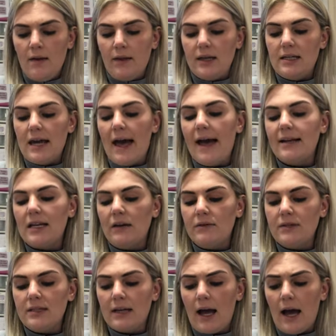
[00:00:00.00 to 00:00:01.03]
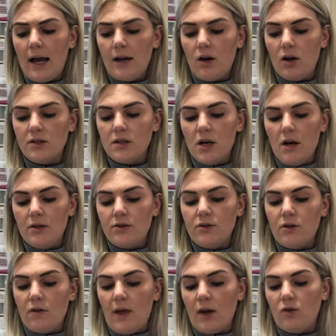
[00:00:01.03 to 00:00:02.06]
then tear down the Sky Gods
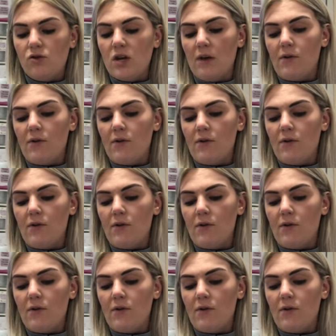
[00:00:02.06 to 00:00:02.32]
so that they could